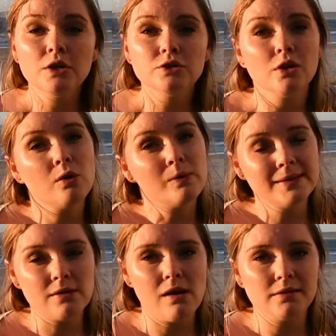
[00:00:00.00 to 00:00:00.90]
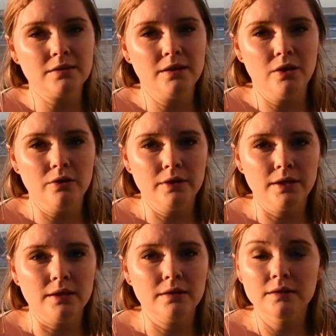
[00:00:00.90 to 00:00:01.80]
So always ask the
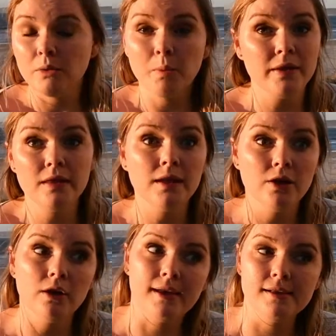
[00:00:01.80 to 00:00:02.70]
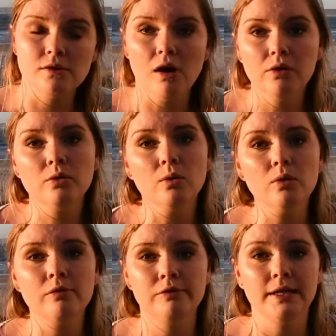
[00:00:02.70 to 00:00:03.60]
owner whether their dog is on
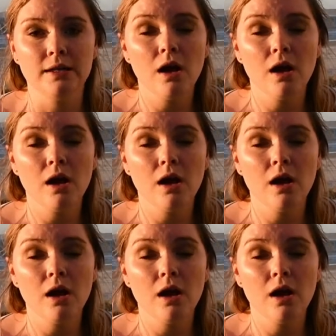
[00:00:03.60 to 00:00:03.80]
or off lead.